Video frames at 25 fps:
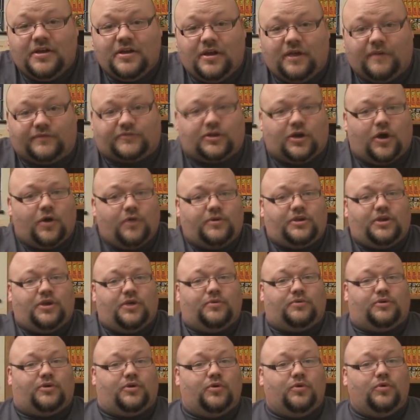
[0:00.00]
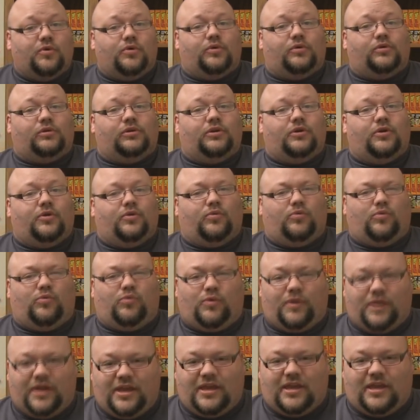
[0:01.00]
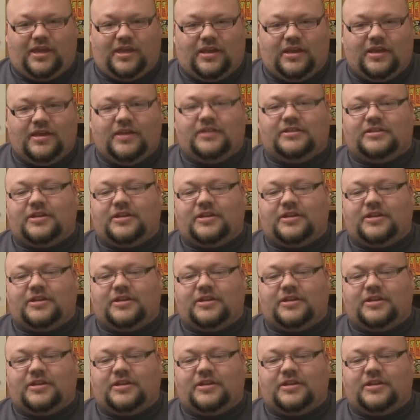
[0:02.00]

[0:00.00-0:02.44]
of Tokyo Ghoul Re?